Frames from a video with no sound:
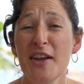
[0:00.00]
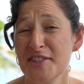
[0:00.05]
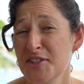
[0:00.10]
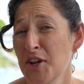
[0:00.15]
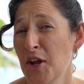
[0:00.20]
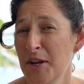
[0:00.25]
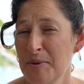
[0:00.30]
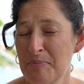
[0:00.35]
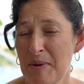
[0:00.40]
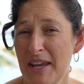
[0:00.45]
I
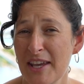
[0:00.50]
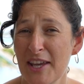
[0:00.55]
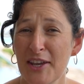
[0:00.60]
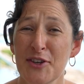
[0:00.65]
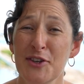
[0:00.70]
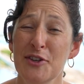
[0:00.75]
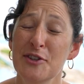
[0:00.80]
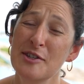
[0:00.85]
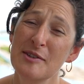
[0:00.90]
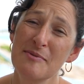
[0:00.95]
started
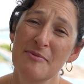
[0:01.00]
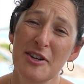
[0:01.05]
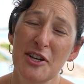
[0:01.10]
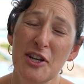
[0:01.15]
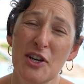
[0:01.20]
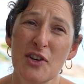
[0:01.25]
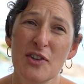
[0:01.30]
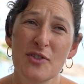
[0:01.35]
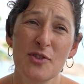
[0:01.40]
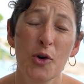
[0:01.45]
making YouTube
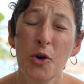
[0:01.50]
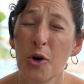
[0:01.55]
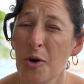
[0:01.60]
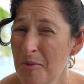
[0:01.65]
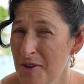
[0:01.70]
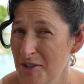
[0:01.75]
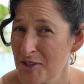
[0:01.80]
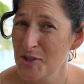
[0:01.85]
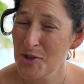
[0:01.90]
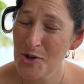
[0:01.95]
videos
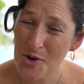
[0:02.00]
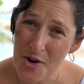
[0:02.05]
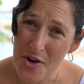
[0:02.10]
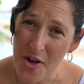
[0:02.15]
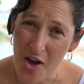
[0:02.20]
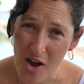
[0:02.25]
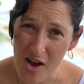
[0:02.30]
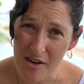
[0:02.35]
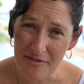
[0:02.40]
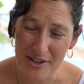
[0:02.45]
almost
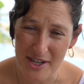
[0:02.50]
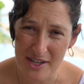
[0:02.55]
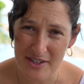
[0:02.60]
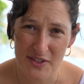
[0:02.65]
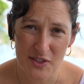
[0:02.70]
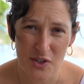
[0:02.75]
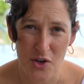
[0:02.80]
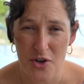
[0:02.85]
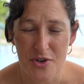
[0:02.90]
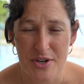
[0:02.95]
2.5
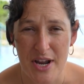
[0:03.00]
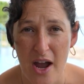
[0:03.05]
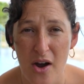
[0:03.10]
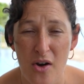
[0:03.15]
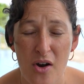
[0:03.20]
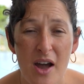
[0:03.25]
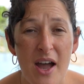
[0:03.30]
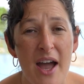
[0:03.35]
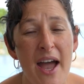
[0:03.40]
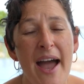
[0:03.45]
years ago
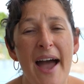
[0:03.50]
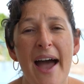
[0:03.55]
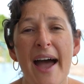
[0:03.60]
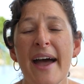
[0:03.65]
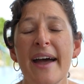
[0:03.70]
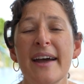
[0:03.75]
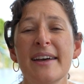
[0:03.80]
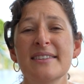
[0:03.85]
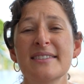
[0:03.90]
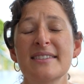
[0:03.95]
now,
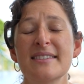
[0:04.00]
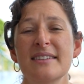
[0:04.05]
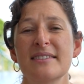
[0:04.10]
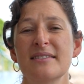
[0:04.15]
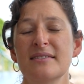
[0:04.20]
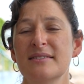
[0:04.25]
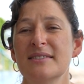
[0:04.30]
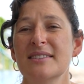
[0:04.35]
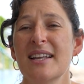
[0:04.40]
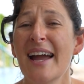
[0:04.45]
and
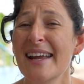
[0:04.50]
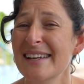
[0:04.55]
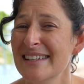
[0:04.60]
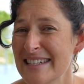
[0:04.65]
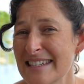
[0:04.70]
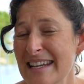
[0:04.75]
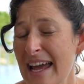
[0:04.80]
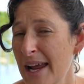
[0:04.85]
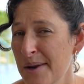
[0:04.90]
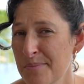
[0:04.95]

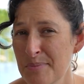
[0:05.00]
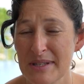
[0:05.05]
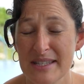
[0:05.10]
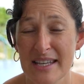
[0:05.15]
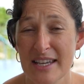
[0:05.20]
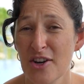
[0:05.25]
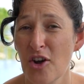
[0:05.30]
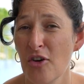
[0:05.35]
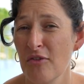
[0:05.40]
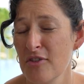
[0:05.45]

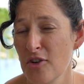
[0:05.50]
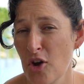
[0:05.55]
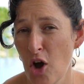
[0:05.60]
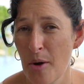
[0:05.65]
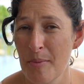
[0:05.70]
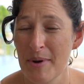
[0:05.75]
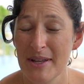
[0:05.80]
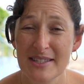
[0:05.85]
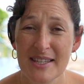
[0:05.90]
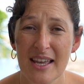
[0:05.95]
99% of the
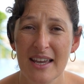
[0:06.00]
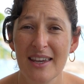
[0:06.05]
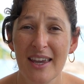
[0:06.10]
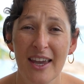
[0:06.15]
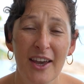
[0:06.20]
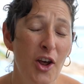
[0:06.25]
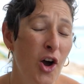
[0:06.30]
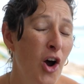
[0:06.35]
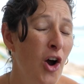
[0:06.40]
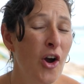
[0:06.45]
comments I
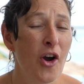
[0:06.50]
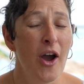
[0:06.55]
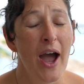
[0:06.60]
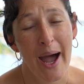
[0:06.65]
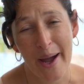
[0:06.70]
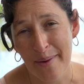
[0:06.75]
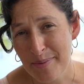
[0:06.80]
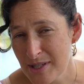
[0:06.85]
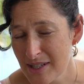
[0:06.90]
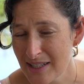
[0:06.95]
get are
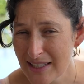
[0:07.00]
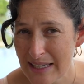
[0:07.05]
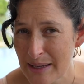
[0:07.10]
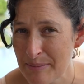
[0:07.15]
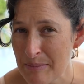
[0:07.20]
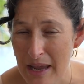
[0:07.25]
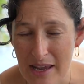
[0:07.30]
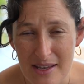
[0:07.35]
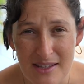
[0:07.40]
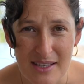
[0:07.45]
absolutely
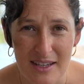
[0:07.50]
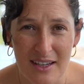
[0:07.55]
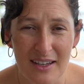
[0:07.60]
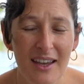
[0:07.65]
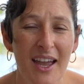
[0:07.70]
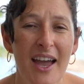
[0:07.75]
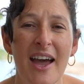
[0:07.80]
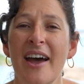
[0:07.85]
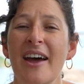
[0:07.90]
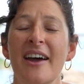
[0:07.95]

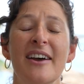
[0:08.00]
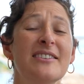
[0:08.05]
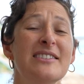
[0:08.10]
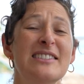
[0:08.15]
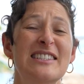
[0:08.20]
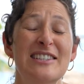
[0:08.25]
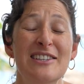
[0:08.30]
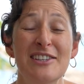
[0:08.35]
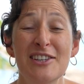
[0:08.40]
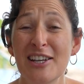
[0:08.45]
amazing,
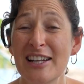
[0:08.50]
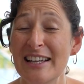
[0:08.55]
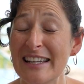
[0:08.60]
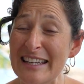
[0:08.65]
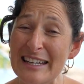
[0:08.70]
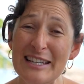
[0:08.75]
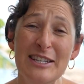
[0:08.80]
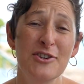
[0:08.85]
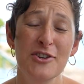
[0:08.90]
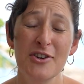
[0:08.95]
and
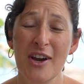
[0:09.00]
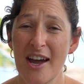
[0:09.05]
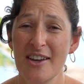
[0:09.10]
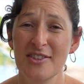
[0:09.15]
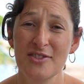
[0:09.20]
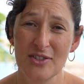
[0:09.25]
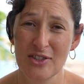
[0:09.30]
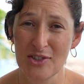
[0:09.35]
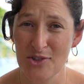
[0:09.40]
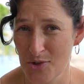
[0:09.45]
clearly you
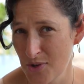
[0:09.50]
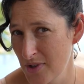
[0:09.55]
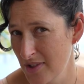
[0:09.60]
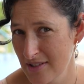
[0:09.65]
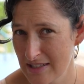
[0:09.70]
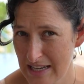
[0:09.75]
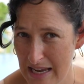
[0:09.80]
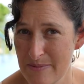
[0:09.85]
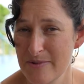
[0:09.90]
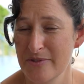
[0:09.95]
guys are enjoying
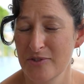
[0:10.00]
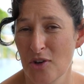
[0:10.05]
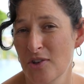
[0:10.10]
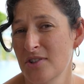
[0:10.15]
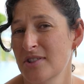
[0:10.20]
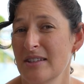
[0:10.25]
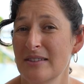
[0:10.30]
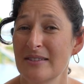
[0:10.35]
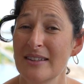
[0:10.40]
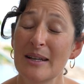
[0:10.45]
the type of
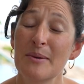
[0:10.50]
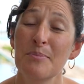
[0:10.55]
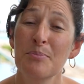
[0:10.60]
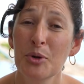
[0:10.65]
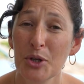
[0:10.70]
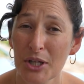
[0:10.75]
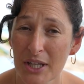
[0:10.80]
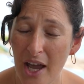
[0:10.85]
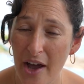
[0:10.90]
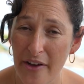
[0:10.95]
content that I'm
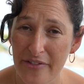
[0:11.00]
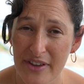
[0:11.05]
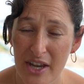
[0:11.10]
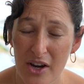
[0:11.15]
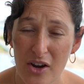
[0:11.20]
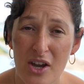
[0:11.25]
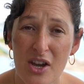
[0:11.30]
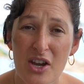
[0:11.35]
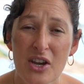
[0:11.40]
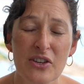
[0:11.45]
putting out
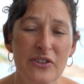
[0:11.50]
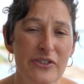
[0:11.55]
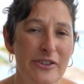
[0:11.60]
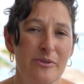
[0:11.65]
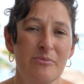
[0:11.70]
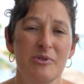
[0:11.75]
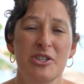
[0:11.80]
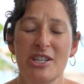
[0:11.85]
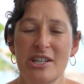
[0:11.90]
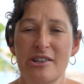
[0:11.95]
there.
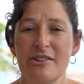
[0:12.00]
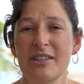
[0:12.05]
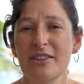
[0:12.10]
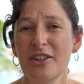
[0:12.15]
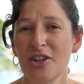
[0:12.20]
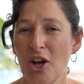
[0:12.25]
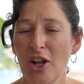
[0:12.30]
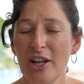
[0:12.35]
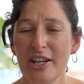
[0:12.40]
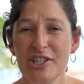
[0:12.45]
So I'm sharing
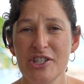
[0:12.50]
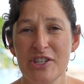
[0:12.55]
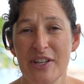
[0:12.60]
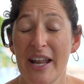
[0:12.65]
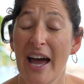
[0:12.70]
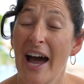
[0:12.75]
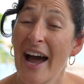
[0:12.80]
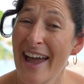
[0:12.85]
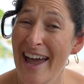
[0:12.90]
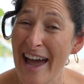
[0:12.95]
the knowledge
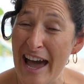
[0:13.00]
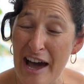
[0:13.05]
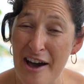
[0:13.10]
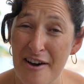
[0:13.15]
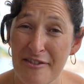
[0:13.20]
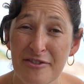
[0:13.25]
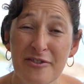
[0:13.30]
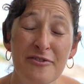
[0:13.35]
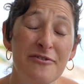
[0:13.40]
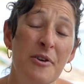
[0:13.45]
that I
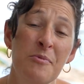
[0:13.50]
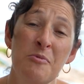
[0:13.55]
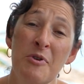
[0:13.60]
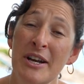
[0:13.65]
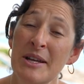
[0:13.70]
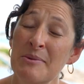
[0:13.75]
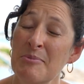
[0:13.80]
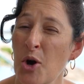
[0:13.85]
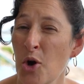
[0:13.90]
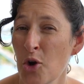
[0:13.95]
have from
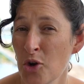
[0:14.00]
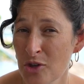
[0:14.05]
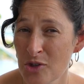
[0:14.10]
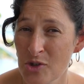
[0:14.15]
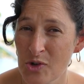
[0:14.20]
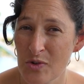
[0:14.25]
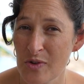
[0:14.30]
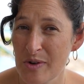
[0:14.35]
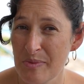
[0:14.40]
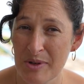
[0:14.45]
running my own
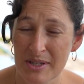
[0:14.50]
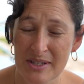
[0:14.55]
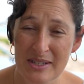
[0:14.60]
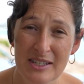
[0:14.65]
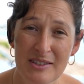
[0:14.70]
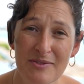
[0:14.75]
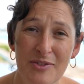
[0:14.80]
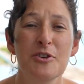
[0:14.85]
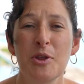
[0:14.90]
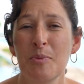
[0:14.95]
jewelry
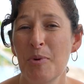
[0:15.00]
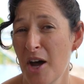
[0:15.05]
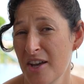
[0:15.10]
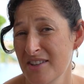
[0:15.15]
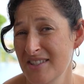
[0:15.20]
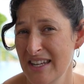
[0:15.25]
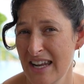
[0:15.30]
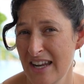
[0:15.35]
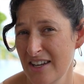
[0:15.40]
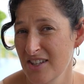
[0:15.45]
business for the
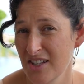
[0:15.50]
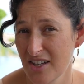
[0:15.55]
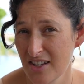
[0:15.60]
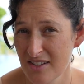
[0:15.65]
past 10